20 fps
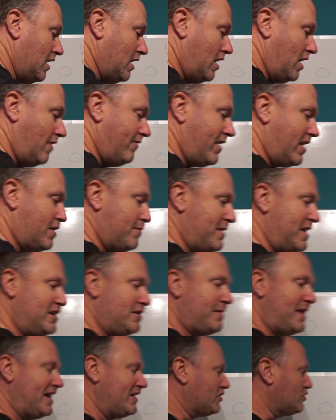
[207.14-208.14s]
I recommend
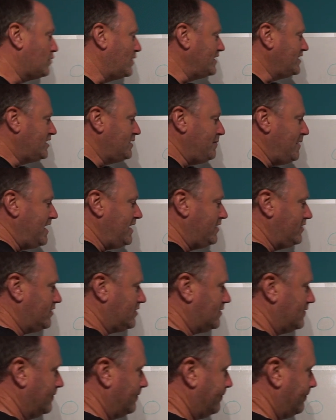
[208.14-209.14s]
about 20
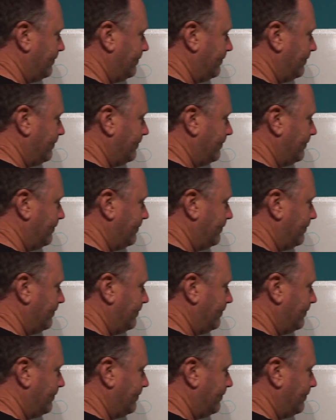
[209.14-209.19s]
meters